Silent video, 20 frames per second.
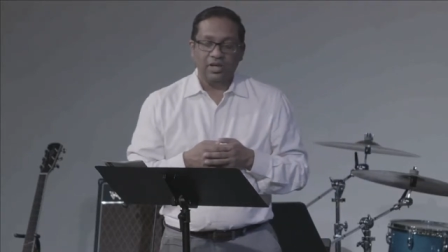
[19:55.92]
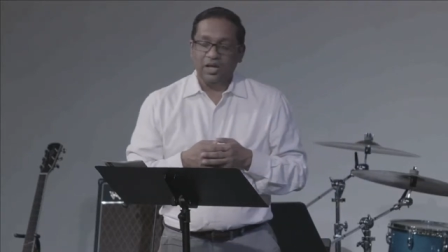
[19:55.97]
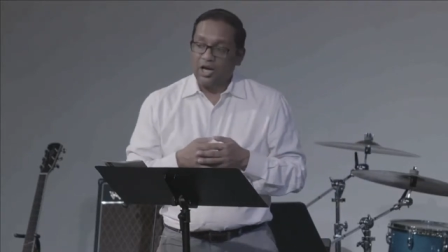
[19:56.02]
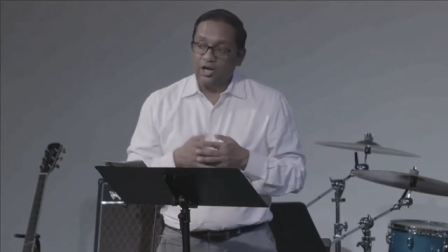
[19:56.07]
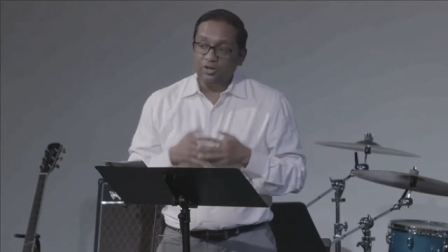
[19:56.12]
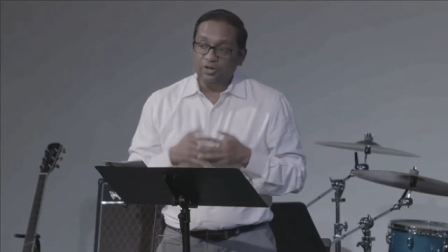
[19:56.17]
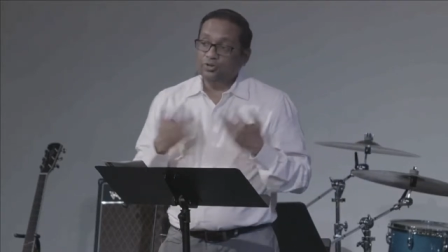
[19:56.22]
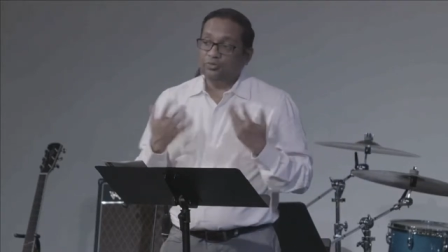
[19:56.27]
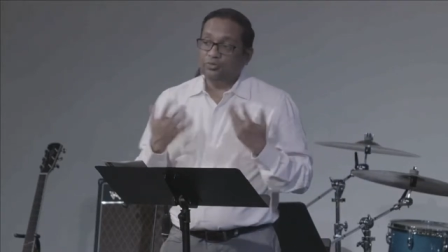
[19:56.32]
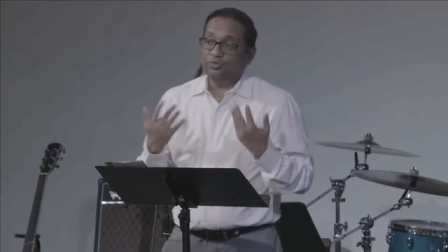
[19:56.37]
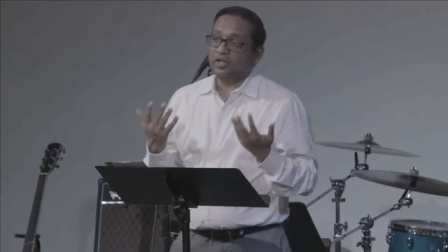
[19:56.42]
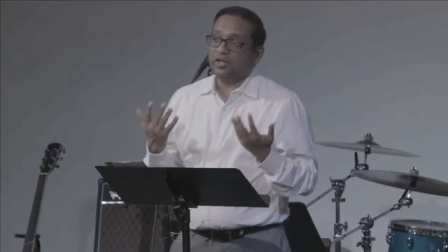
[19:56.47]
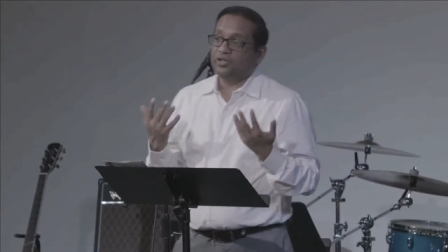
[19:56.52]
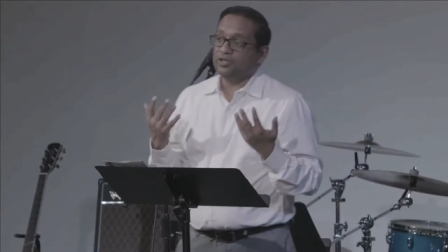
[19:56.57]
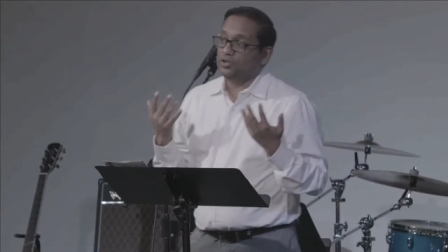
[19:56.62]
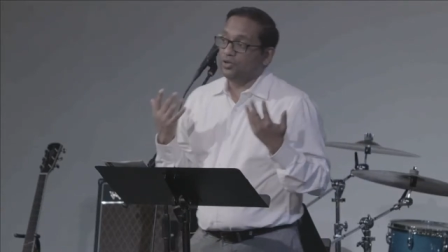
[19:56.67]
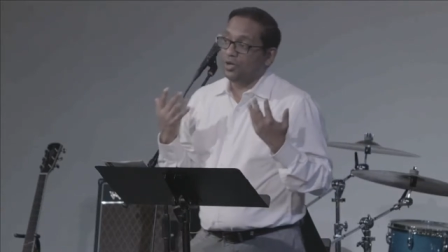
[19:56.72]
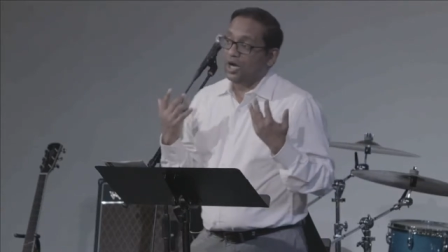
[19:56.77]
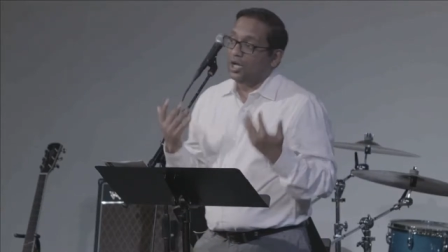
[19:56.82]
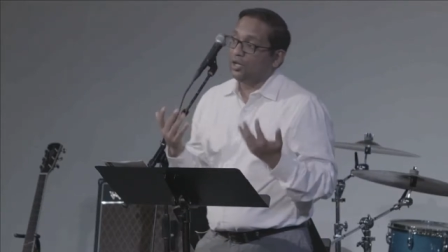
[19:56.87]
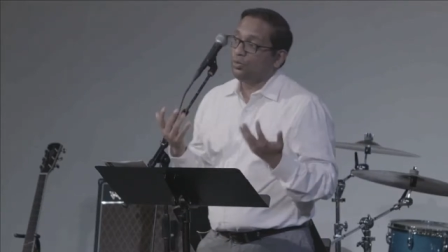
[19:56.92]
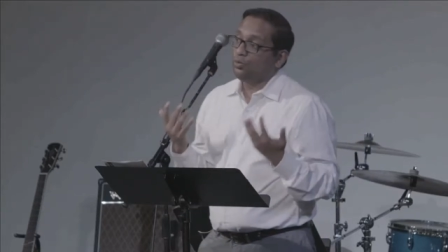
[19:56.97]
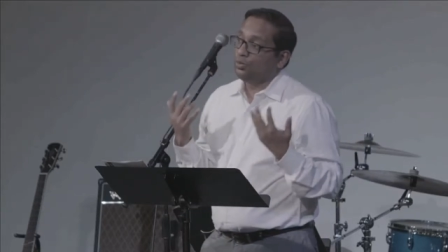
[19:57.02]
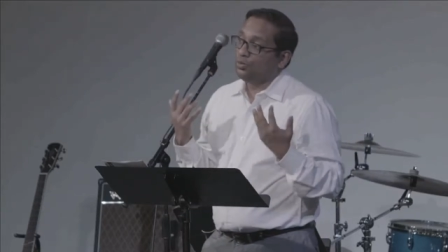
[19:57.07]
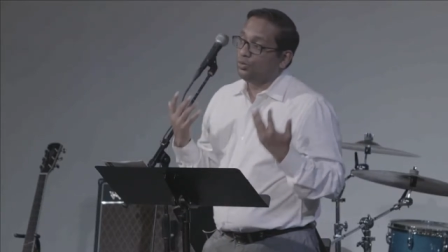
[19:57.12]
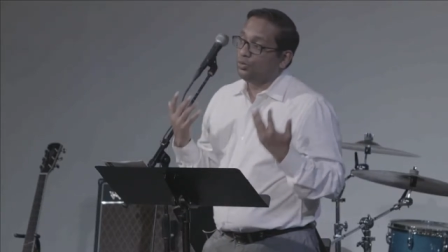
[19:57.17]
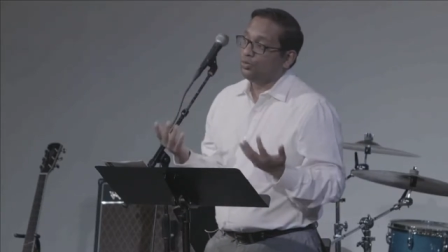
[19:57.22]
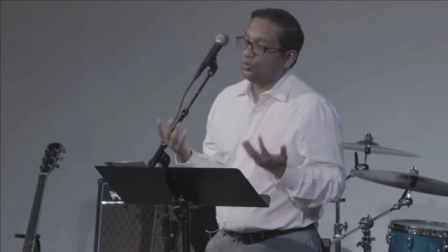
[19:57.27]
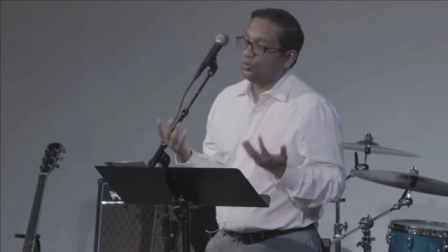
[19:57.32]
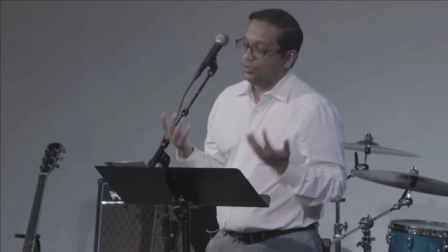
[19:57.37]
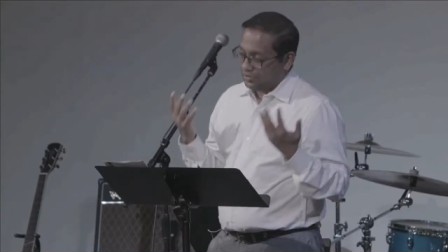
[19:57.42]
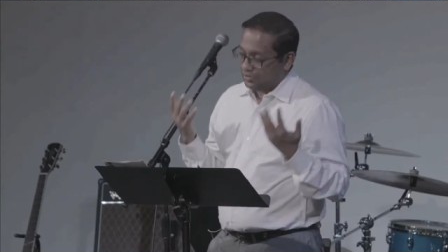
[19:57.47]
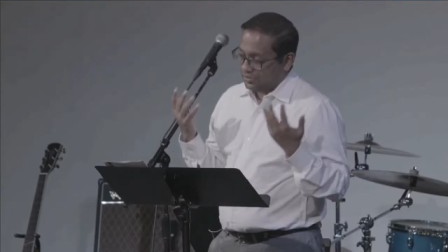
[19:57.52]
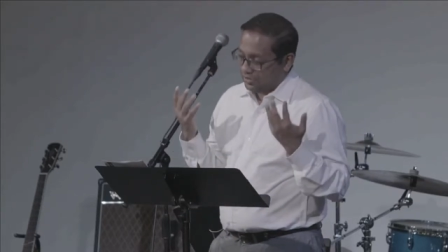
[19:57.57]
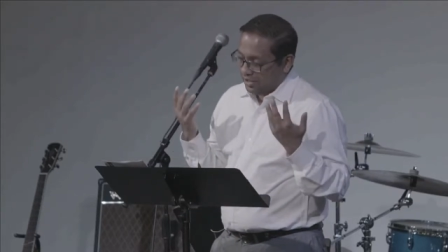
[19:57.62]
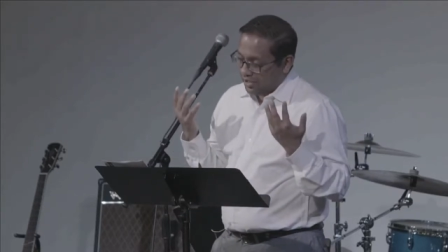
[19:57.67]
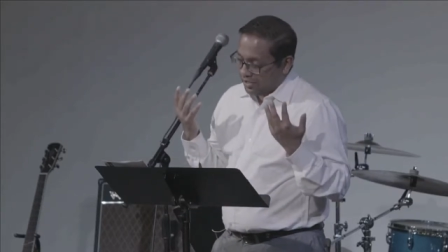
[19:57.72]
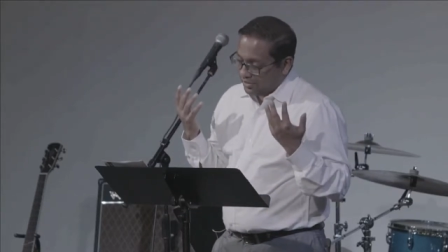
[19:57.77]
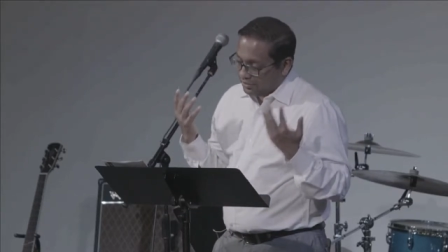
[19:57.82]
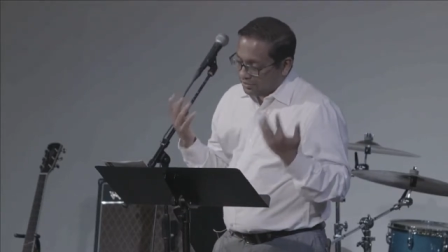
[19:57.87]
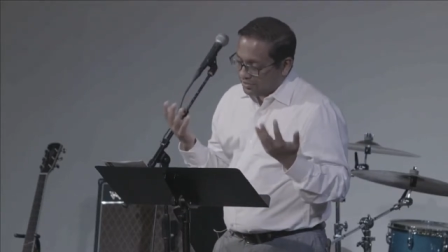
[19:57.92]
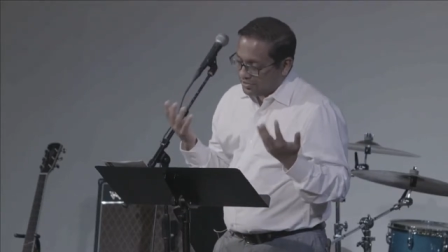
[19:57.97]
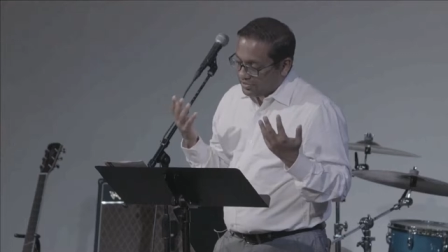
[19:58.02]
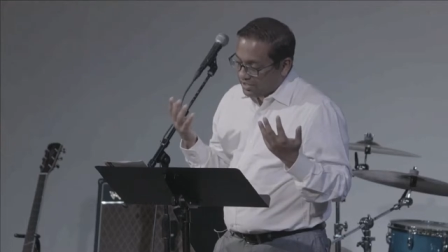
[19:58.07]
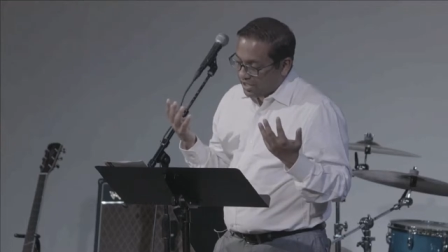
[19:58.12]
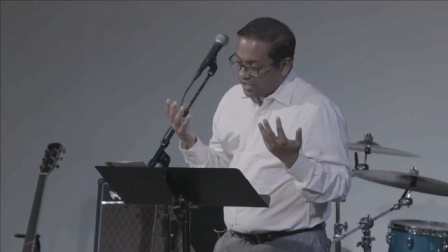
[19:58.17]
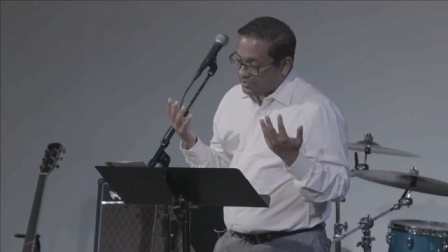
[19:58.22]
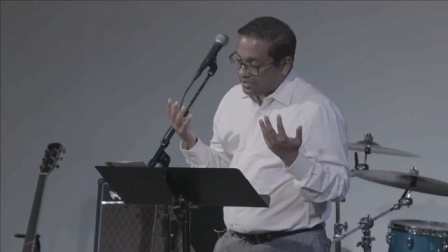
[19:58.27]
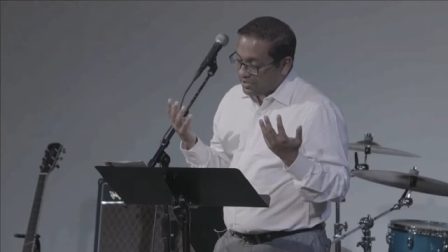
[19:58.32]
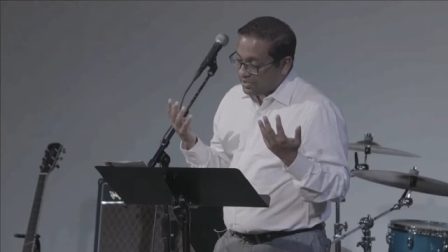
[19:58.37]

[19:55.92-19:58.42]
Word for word: I'll direct you. I will order your steps.